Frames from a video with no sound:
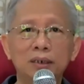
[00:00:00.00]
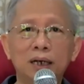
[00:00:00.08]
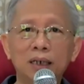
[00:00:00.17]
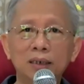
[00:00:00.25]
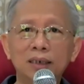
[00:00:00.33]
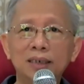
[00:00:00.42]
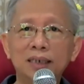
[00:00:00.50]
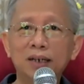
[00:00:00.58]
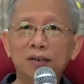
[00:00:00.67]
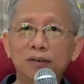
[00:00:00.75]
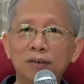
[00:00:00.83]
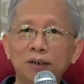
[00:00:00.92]
I just
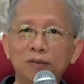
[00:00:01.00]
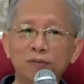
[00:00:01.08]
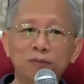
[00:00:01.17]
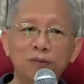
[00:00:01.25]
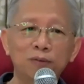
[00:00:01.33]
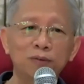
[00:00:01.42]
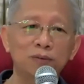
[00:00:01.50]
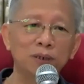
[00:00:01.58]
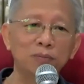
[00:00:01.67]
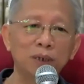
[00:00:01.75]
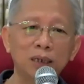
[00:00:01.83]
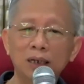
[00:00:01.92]
accord and flow and my